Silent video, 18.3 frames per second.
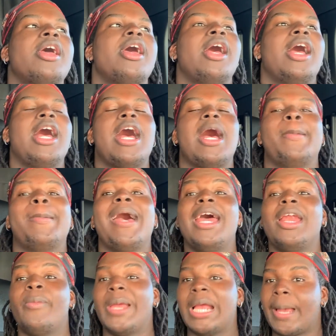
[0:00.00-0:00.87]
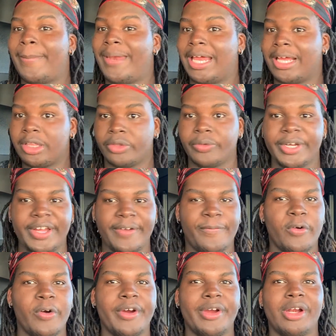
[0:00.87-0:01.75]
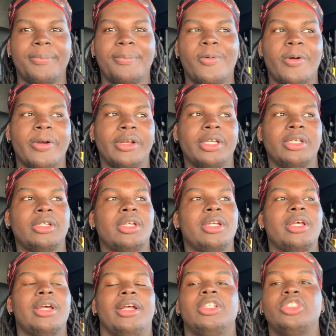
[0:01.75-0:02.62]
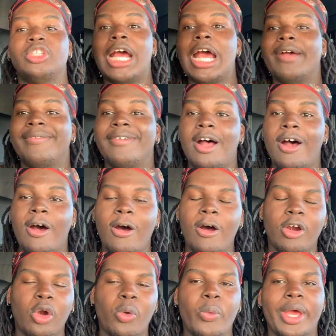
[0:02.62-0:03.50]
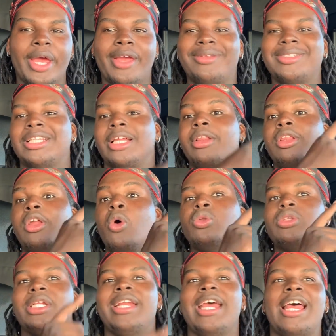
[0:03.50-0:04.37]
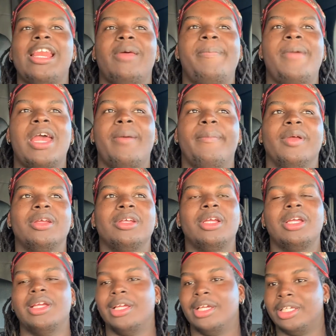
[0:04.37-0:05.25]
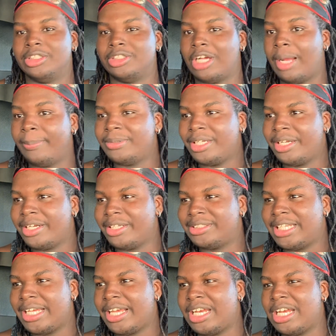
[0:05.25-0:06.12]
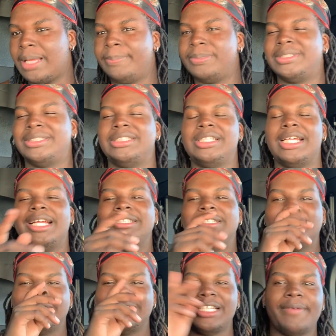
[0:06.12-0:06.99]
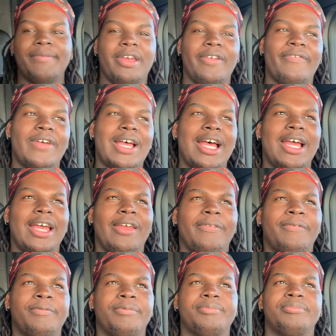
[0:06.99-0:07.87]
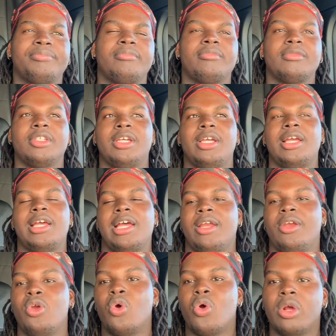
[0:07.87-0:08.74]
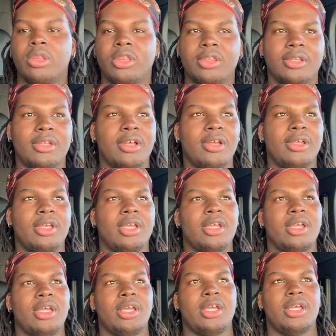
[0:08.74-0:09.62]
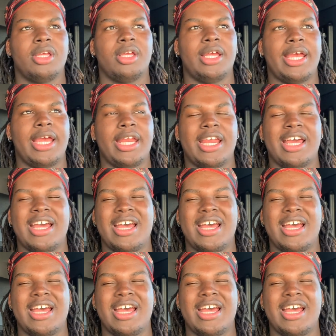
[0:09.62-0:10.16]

I had to wake up at like 3 or 4 in the morning and drive all the way to Dothan, Alabama. So I'm there I took 75 north, and